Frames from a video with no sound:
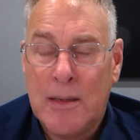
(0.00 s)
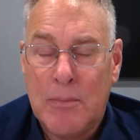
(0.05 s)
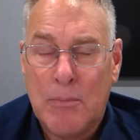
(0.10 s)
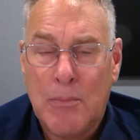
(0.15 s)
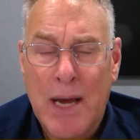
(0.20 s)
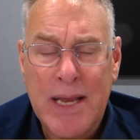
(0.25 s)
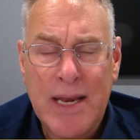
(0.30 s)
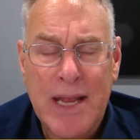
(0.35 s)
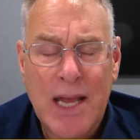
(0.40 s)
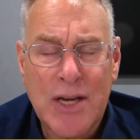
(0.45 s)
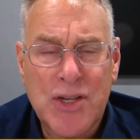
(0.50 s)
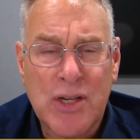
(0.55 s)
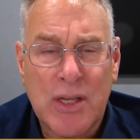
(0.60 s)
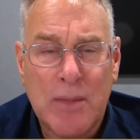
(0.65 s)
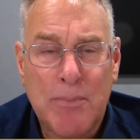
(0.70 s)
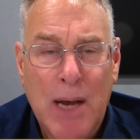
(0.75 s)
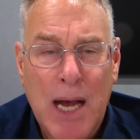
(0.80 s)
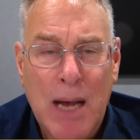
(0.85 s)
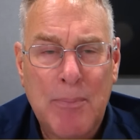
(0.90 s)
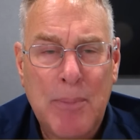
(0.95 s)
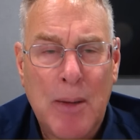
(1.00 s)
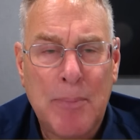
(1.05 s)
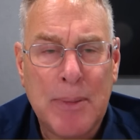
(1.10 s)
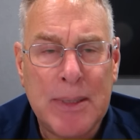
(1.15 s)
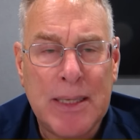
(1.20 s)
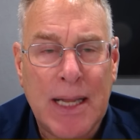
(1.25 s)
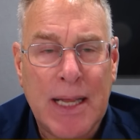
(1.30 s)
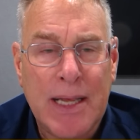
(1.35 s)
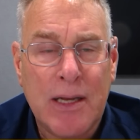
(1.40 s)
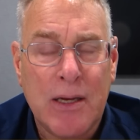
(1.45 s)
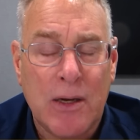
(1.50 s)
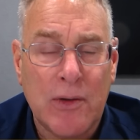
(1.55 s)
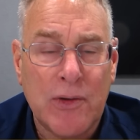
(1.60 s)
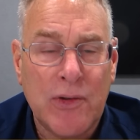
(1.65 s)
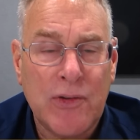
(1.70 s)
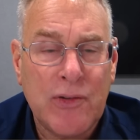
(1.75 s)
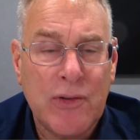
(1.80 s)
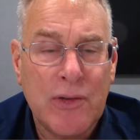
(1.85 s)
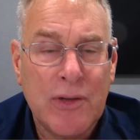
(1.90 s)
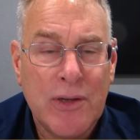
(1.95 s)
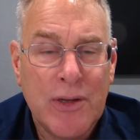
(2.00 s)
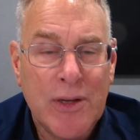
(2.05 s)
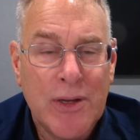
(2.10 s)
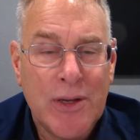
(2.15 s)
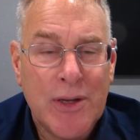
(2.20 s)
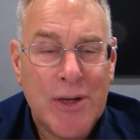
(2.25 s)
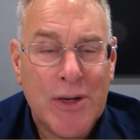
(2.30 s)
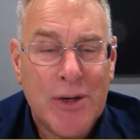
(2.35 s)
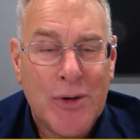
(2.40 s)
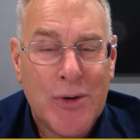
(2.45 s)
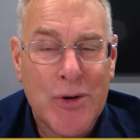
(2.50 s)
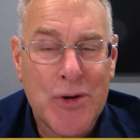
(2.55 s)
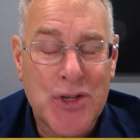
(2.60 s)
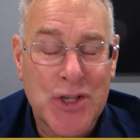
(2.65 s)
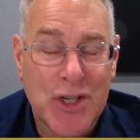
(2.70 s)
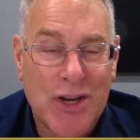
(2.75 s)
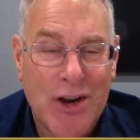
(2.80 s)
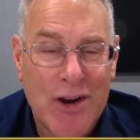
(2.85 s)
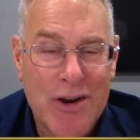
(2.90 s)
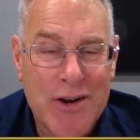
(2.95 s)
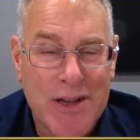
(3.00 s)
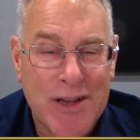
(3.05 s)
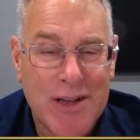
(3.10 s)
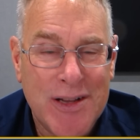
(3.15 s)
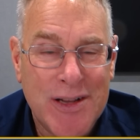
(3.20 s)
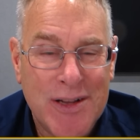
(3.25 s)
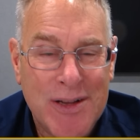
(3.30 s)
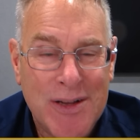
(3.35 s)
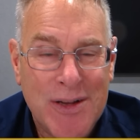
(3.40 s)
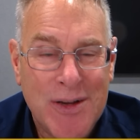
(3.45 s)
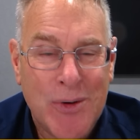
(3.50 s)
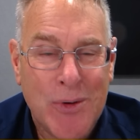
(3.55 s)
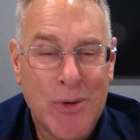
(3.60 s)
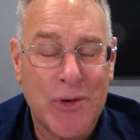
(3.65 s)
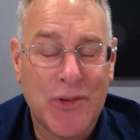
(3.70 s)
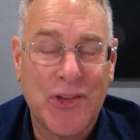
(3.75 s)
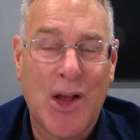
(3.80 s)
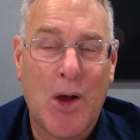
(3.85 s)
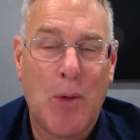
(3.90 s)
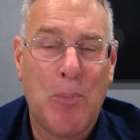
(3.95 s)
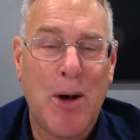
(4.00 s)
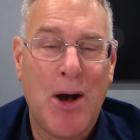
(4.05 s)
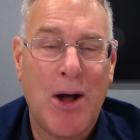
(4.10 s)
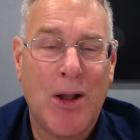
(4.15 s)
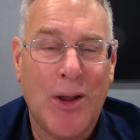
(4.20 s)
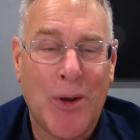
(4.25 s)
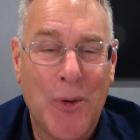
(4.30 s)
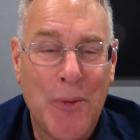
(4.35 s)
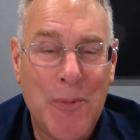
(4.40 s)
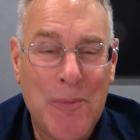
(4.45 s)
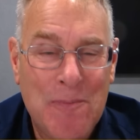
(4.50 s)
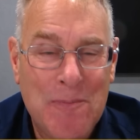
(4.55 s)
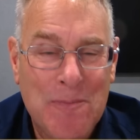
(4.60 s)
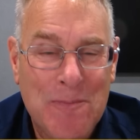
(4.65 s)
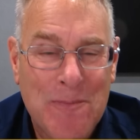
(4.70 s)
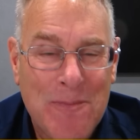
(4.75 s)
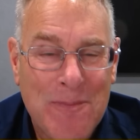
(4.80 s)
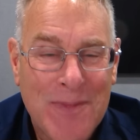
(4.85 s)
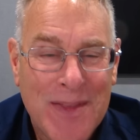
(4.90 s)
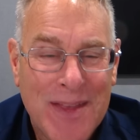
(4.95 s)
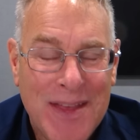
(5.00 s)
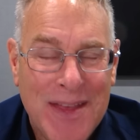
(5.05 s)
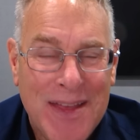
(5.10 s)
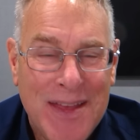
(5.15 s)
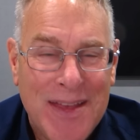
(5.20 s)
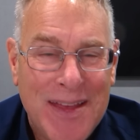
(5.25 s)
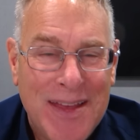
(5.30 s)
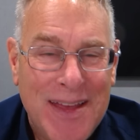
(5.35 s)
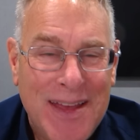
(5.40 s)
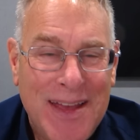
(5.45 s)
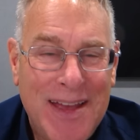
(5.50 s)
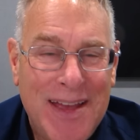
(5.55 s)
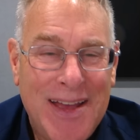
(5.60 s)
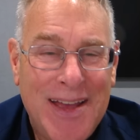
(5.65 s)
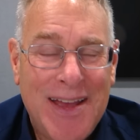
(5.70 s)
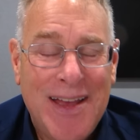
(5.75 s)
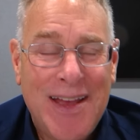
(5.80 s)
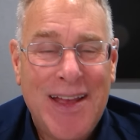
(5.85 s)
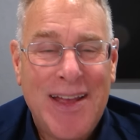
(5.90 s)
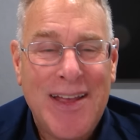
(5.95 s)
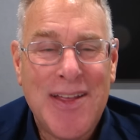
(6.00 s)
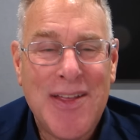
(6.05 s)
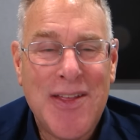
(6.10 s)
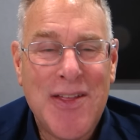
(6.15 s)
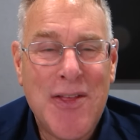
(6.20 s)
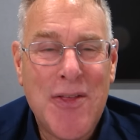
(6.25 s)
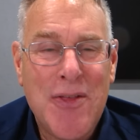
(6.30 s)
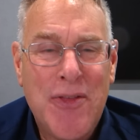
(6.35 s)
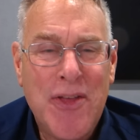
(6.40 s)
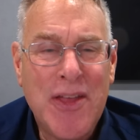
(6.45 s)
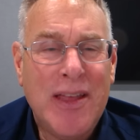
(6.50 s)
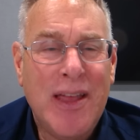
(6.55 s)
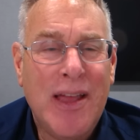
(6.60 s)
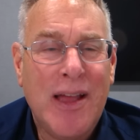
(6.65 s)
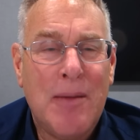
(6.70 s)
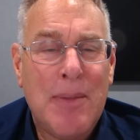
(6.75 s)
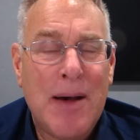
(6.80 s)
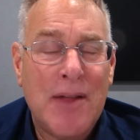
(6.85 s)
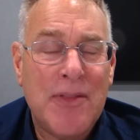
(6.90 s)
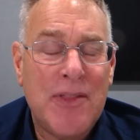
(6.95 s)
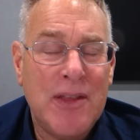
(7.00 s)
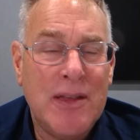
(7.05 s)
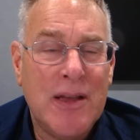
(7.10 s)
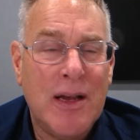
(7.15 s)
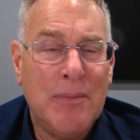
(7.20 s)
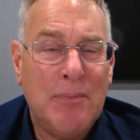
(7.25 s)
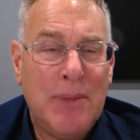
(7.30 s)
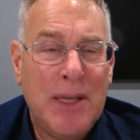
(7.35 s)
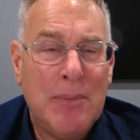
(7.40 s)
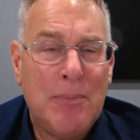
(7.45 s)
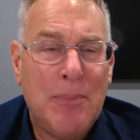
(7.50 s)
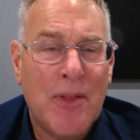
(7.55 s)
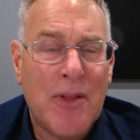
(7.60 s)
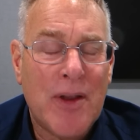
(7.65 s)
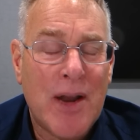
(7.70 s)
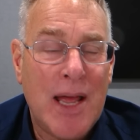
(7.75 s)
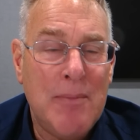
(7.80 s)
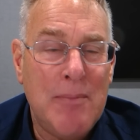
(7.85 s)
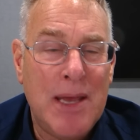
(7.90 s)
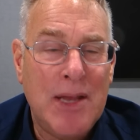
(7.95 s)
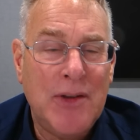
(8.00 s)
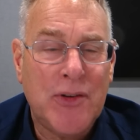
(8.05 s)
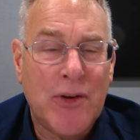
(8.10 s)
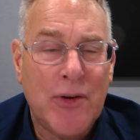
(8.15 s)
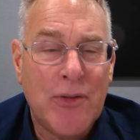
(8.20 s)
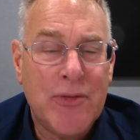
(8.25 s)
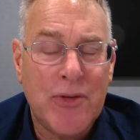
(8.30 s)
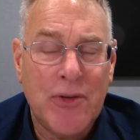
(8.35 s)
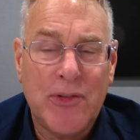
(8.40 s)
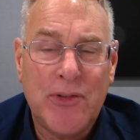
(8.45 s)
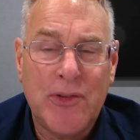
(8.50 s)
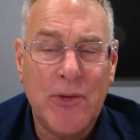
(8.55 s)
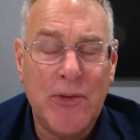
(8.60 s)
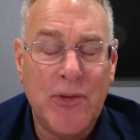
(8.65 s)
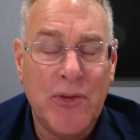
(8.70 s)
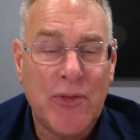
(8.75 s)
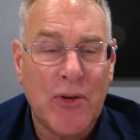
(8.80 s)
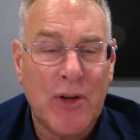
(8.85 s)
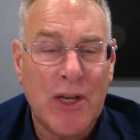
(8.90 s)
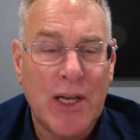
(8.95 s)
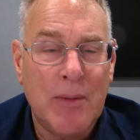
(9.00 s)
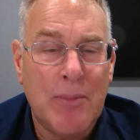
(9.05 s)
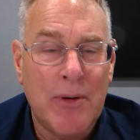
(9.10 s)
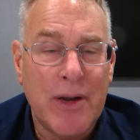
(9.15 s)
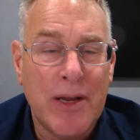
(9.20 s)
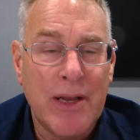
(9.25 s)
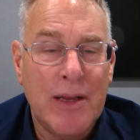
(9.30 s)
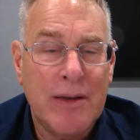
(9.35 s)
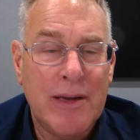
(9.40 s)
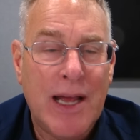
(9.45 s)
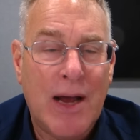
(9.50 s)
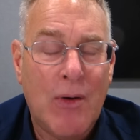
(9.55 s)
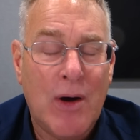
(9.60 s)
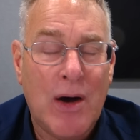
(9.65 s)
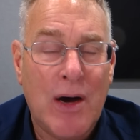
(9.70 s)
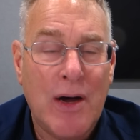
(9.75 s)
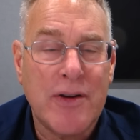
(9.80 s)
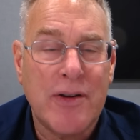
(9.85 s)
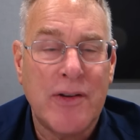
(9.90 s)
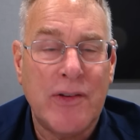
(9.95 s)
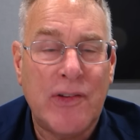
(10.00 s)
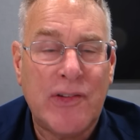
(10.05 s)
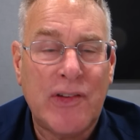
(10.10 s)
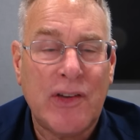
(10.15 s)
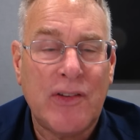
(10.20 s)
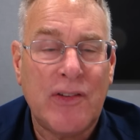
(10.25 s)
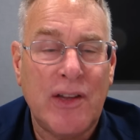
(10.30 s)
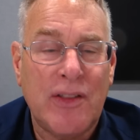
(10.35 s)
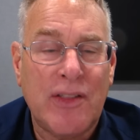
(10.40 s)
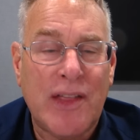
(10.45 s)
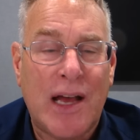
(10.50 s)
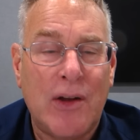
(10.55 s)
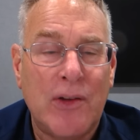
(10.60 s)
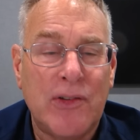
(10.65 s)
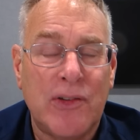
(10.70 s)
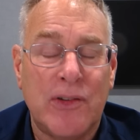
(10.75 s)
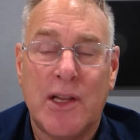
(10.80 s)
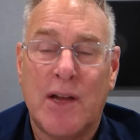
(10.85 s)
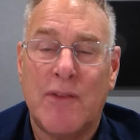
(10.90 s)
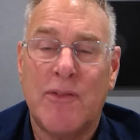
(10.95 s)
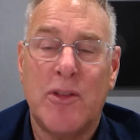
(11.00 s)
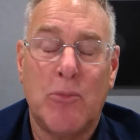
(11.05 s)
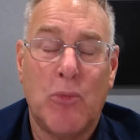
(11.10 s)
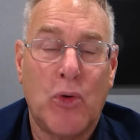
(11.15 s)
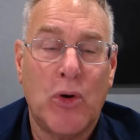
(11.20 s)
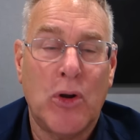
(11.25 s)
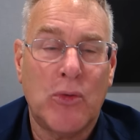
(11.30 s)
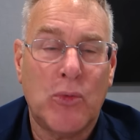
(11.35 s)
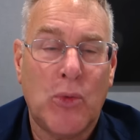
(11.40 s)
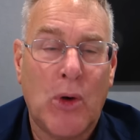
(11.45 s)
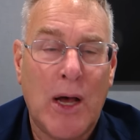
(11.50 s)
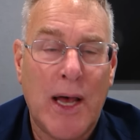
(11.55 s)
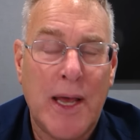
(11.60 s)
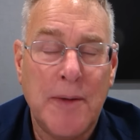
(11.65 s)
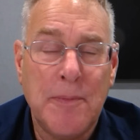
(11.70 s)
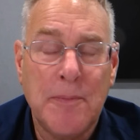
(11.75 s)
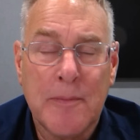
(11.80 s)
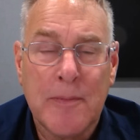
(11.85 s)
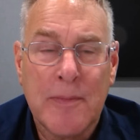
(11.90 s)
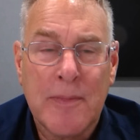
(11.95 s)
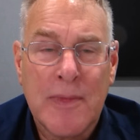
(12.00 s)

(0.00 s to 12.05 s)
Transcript: might actually pop up in Lagos or Jakarta or Sao Paulo uh, thinking about the young people that I mentor through Students for Liberty, now 160,000 of them worldwide,